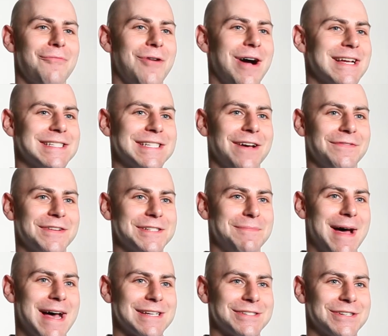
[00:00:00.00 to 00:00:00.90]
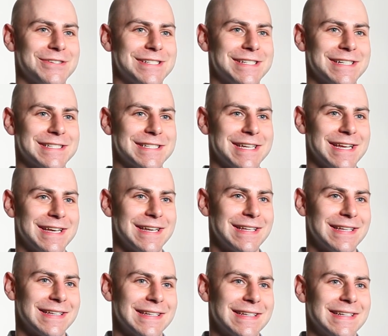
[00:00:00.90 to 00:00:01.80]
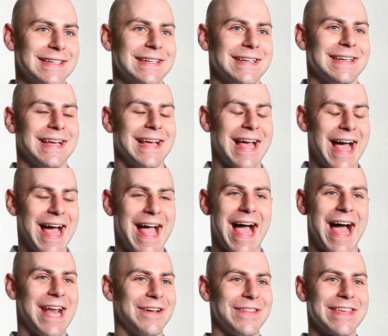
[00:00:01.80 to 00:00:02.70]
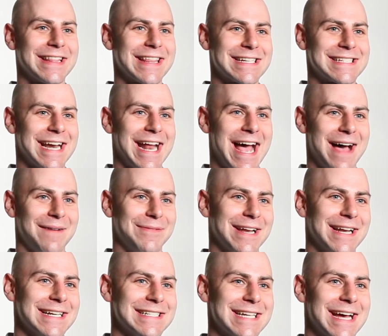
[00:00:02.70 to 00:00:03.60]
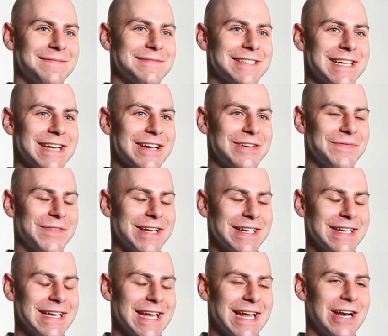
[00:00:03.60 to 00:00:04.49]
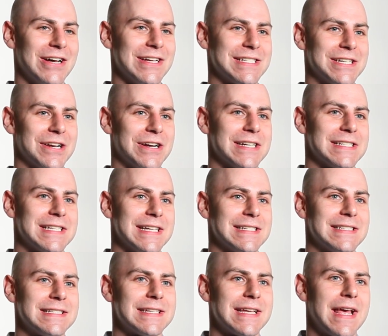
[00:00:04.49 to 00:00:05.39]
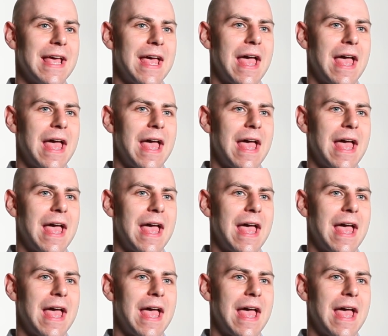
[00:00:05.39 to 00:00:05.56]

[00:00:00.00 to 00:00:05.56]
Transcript: Why Selfish Bastards Succeed. I don't think that's gonna happen anytime soon, but in all seriousness,